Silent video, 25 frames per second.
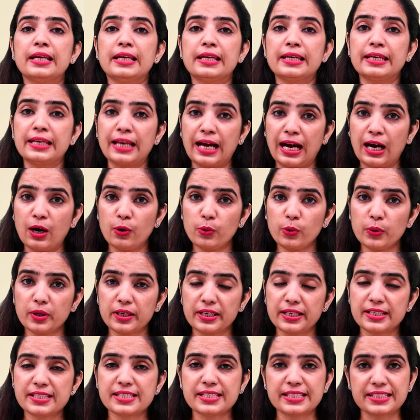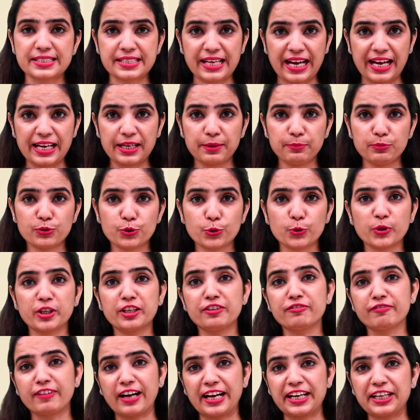Now it's time to
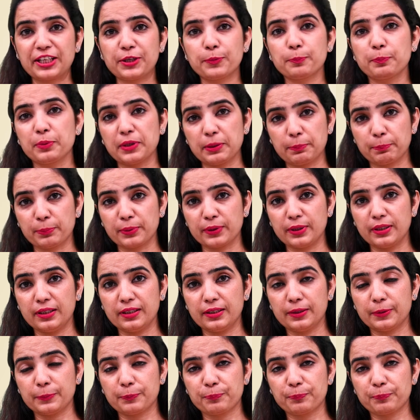invite people.